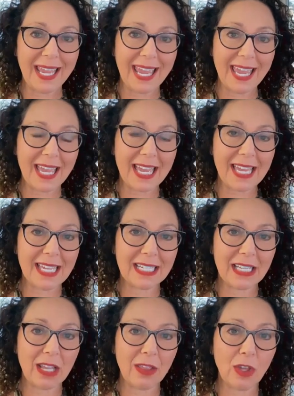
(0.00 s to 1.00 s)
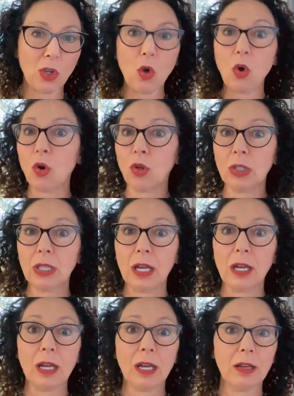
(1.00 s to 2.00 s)
And the goal
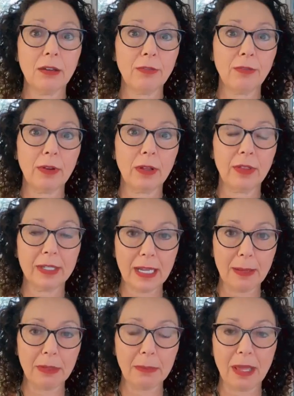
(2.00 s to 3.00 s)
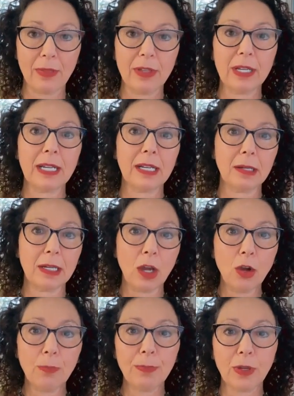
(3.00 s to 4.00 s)
of the Diamond Method, and I
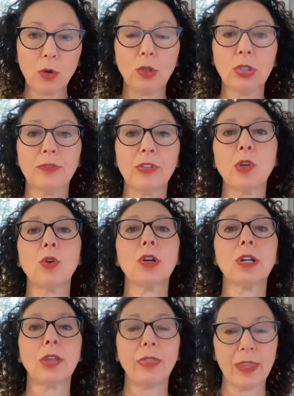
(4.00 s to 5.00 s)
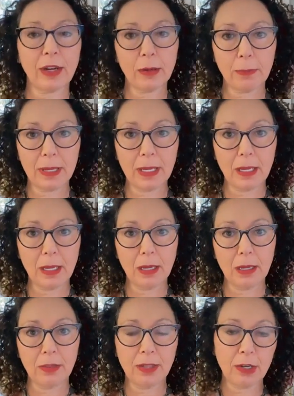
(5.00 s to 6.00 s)
hope the goal of your
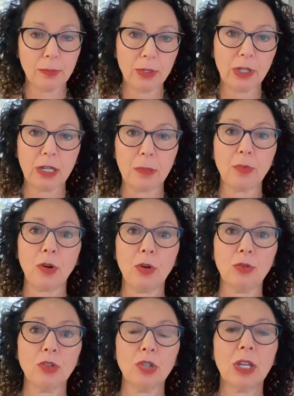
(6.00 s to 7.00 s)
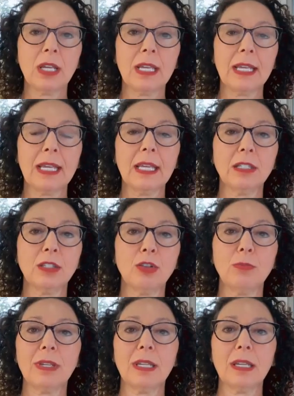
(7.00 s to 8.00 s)
therapeutic approach, is
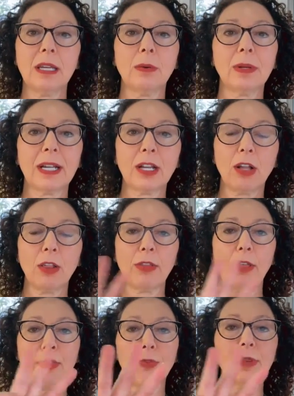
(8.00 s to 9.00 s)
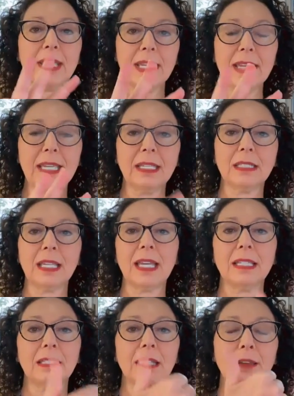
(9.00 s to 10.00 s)
to be what I call the 3 E's,
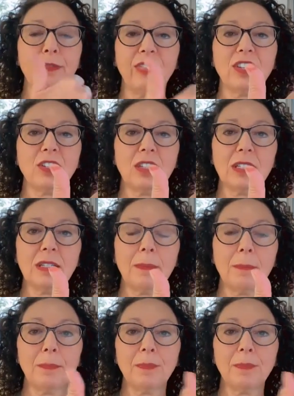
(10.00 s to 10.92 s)
as efficient